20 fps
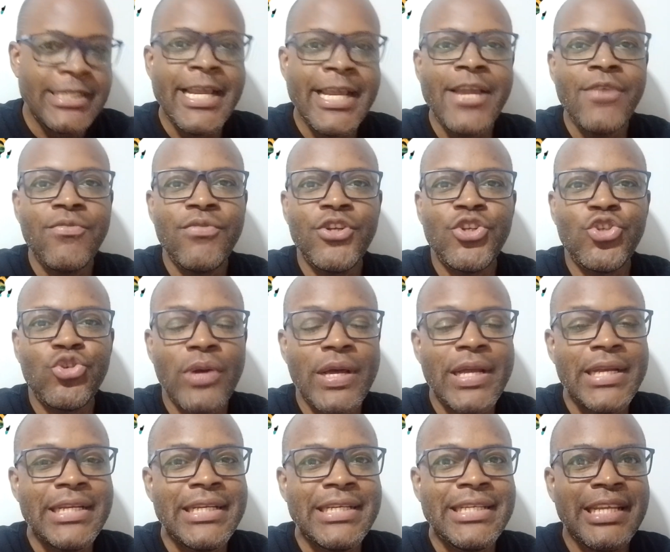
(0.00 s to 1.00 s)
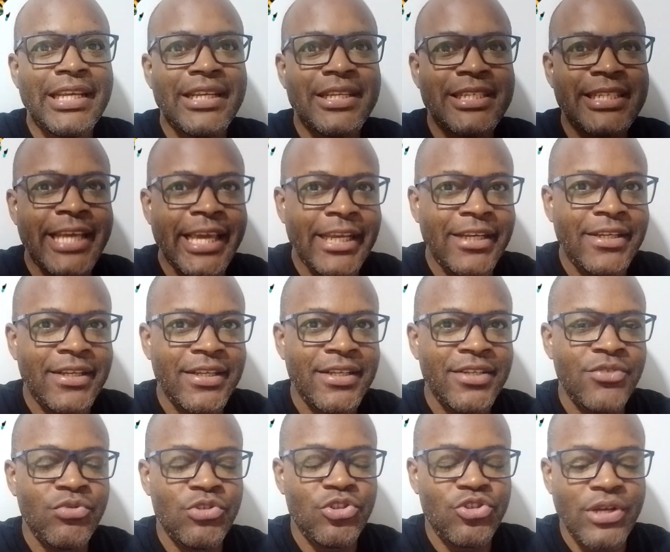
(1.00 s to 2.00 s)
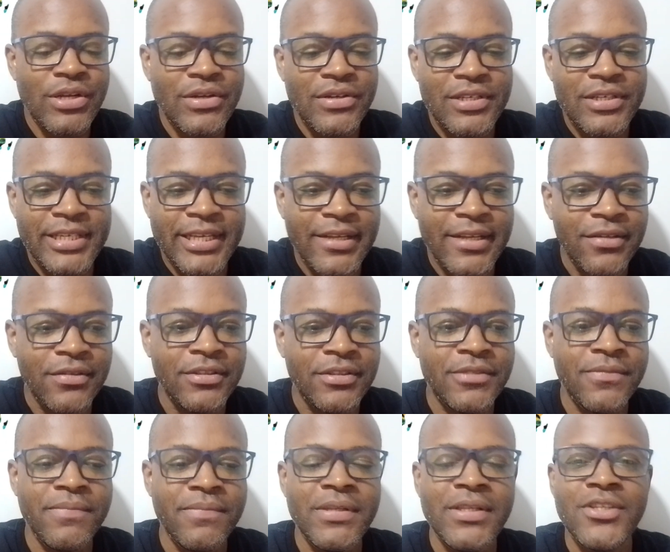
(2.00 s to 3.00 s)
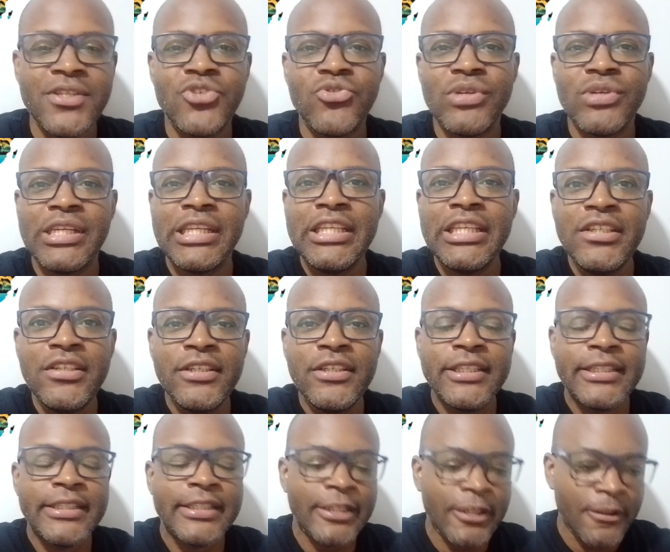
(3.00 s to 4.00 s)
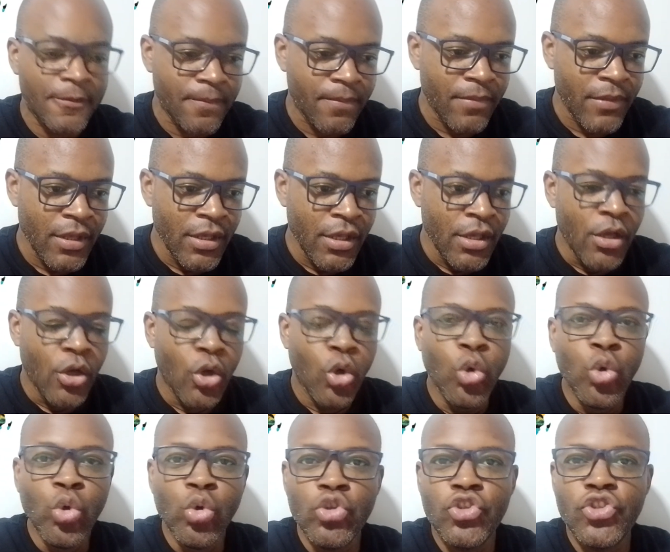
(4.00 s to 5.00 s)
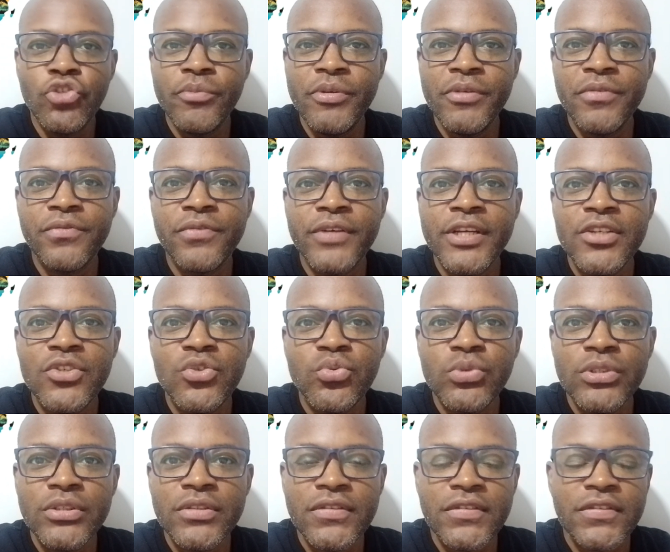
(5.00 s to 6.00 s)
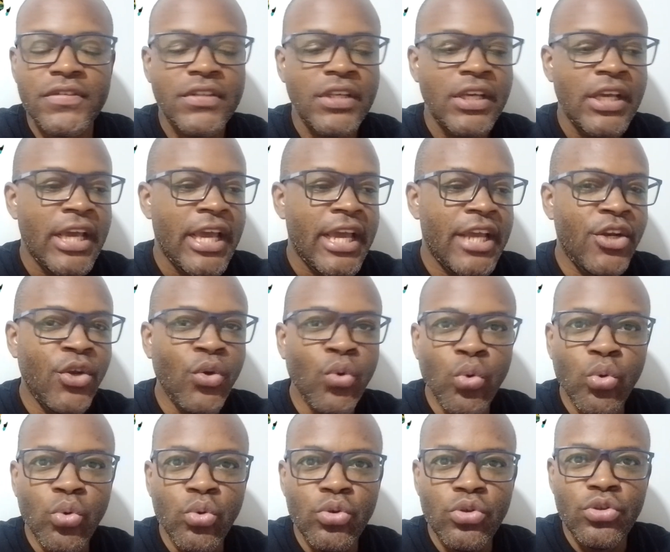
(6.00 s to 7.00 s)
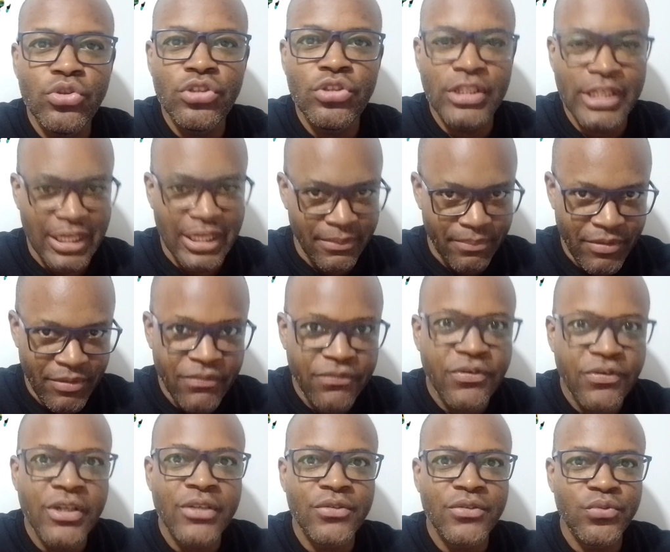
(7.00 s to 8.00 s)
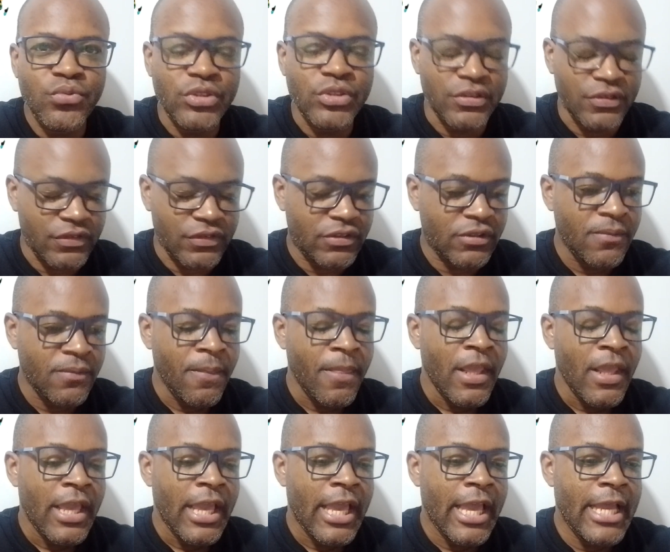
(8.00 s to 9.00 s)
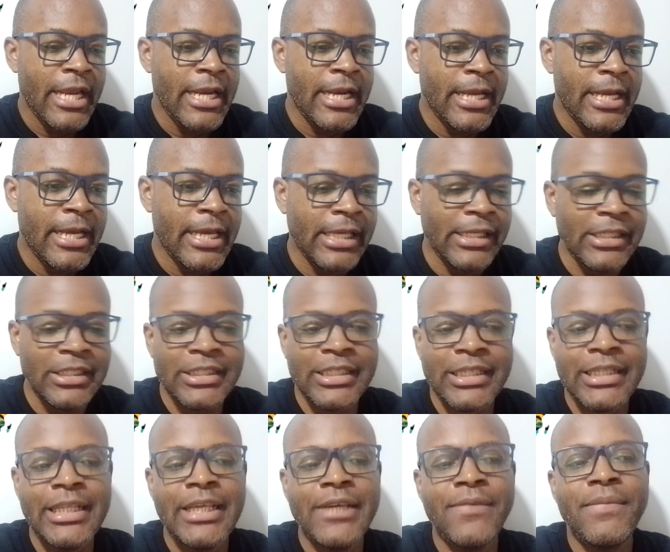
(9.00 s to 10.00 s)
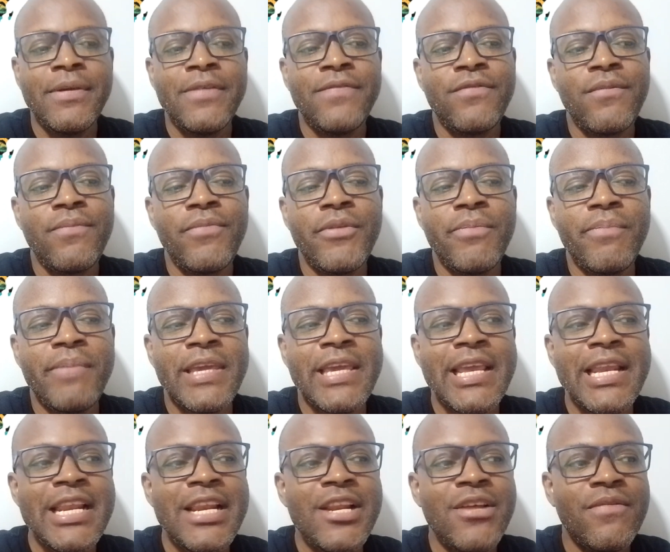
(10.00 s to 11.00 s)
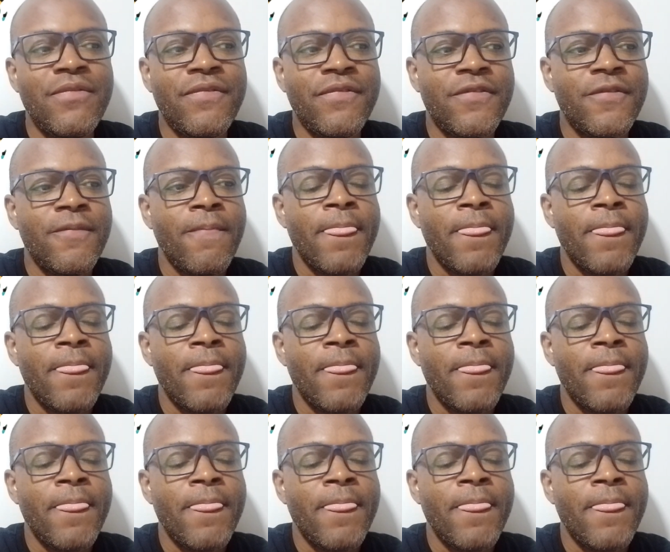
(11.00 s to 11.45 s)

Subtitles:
they were trying to dictate and they were trying to tell the military leader who to be friends with and who to not be friends with. And it is clear, man, from the beginning of